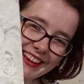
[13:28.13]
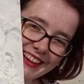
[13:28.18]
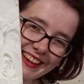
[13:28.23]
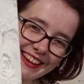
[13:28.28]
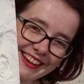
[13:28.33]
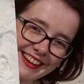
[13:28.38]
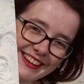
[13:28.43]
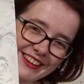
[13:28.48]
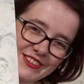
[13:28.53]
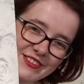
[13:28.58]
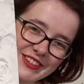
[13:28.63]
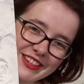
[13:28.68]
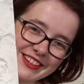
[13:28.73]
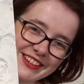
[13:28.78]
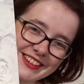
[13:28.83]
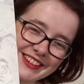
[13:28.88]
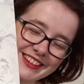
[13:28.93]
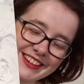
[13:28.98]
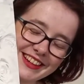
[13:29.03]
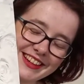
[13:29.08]
I love it.
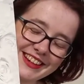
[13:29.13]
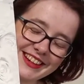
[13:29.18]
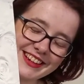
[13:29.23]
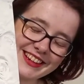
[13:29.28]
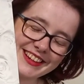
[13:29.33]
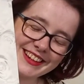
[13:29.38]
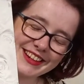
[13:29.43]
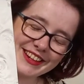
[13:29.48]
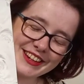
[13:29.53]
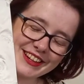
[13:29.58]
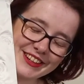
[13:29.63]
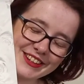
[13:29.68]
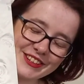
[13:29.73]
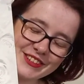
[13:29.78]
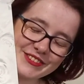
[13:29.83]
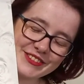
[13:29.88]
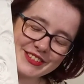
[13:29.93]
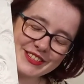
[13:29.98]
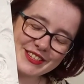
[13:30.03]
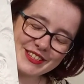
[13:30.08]
I
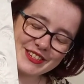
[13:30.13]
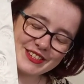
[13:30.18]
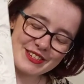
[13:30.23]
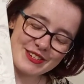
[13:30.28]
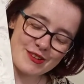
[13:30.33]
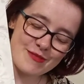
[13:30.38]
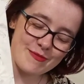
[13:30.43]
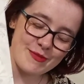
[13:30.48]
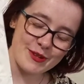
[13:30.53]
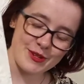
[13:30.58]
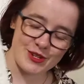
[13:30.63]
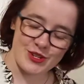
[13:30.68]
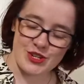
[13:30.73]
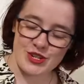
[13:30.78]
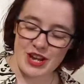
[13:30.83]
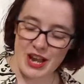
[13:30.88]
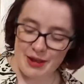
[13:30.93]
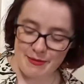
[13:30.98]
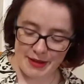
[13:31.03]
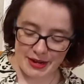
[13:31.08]
love it so much.
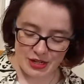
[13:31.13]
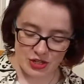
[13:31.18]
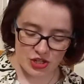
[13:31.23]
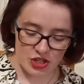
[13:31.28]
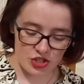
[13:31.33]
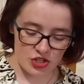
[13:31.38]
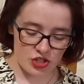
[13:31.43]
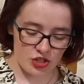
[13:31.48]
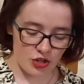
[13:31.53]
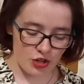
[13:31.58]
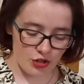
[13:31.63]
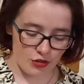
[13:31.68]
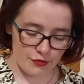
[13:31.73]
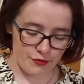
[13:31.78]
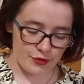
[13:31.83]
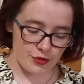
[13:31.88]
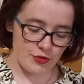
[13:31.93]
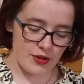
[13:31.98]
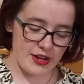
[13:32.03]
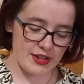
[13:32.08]
I might change the colour of
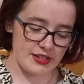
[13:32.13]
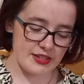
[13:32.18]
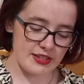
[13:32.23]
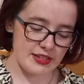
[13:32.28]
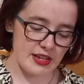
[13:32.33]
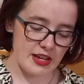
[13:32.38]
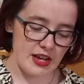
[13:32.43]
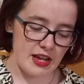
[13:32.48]
her dress.